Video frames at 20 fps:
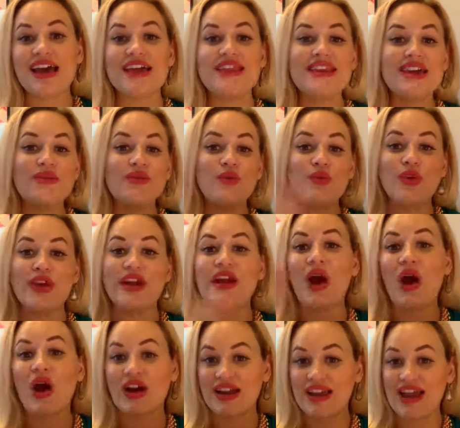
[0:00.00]
and then we
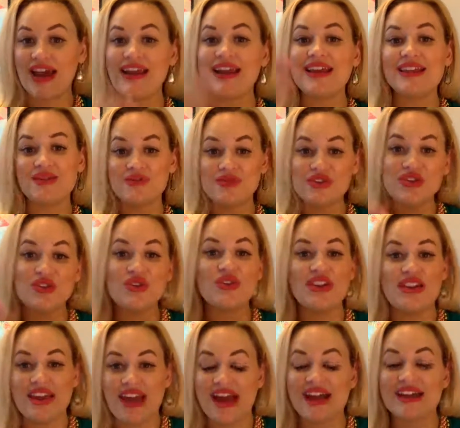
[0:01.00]
are getting them to
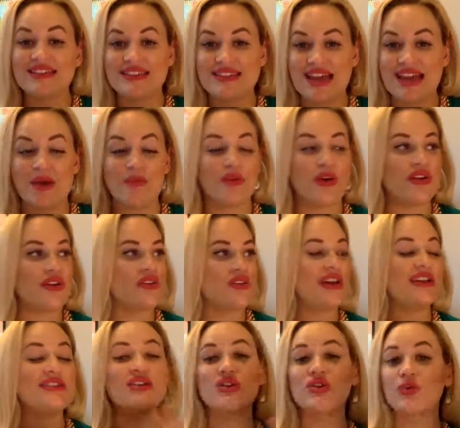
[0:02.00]
the next step, whether
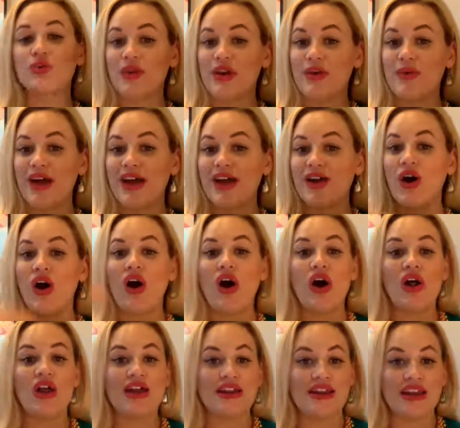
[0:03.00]
that's a 3-way
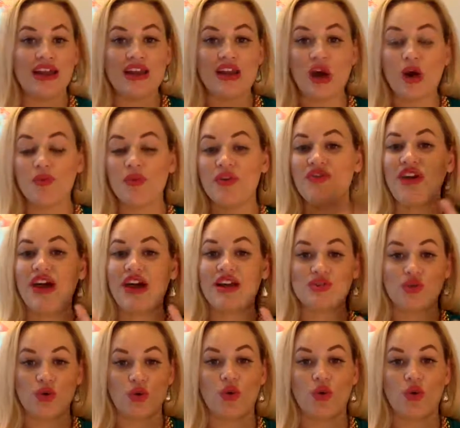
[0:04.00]
call, an in-home event,